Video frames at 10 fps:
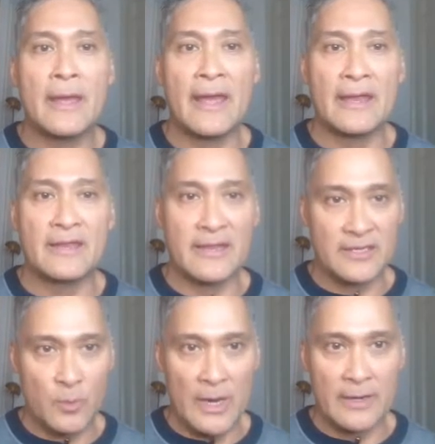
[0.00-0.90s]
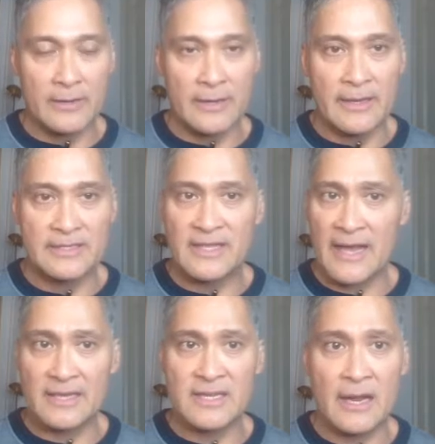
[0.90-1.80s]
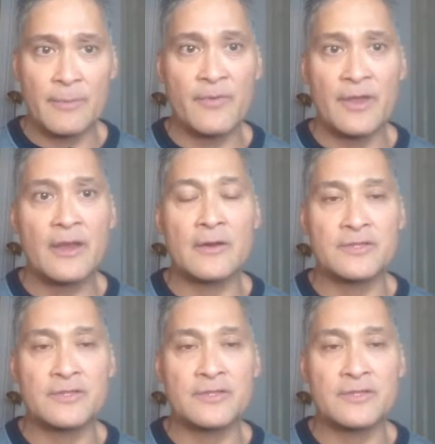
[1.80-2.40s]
And guess what? It's that time of the year.